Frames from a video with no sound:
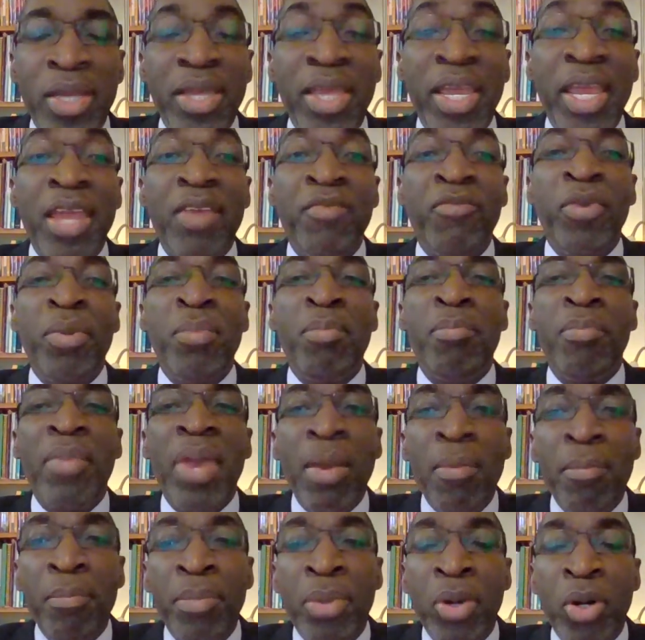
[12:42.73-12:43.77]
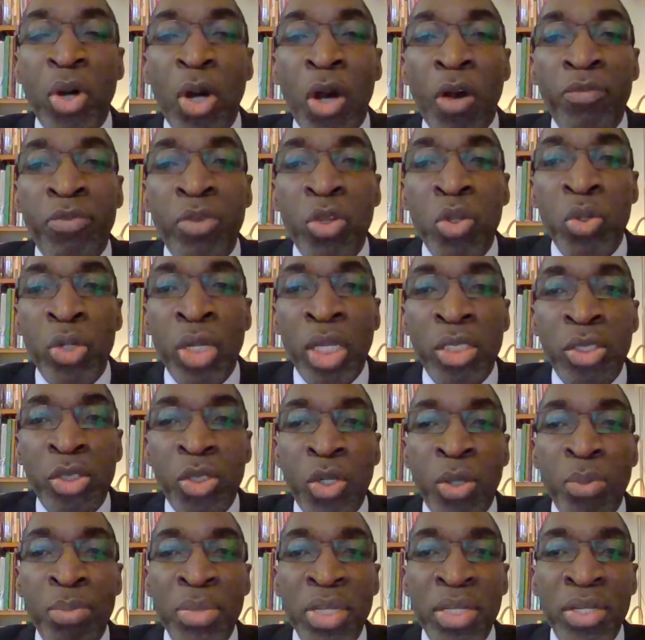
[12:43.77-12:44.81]
every member of the
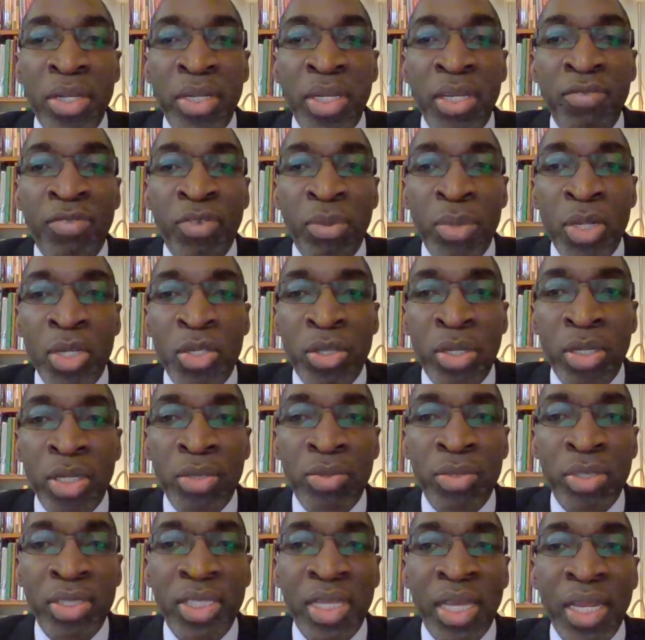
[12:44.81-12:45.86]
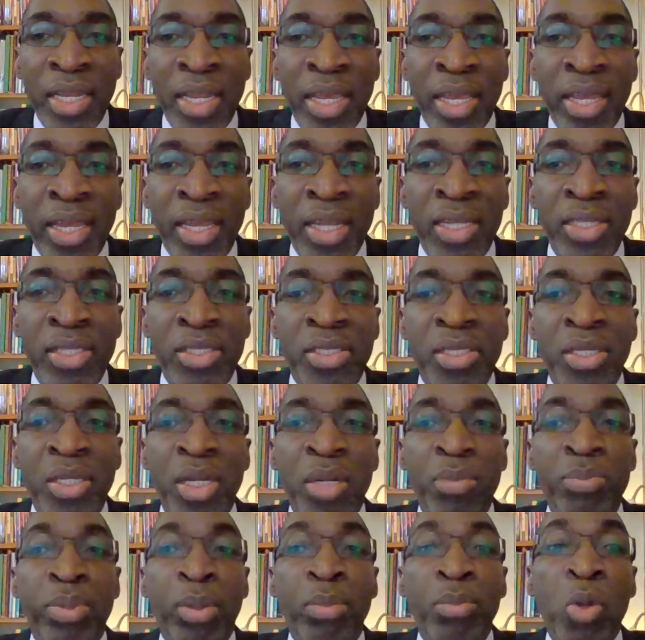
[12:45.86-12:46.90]
UNESCO Media and Information Literacy Alliance
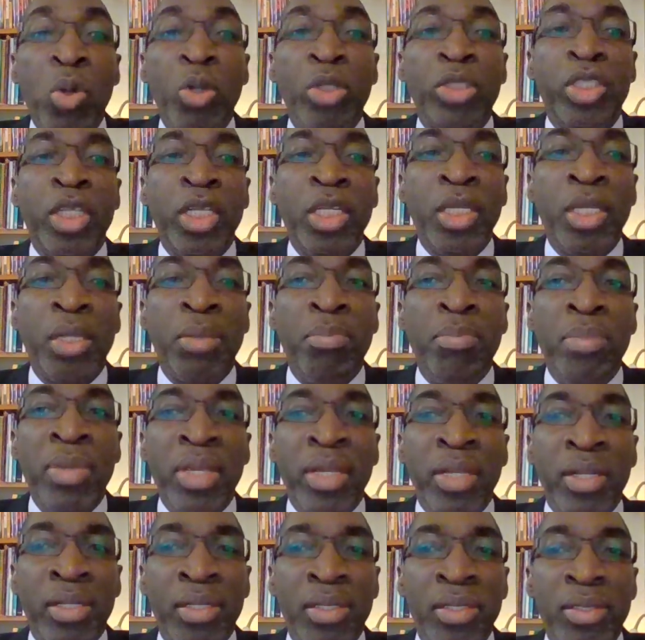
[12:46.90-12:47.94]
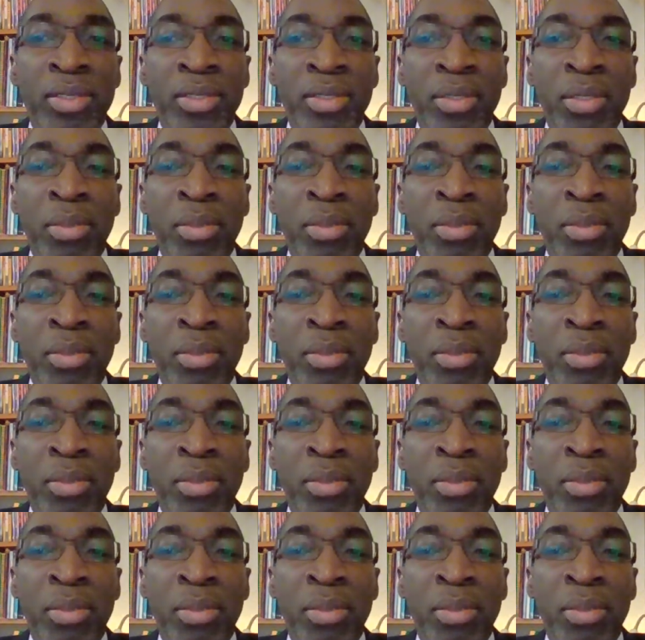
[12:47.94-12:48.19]
promoting MIL,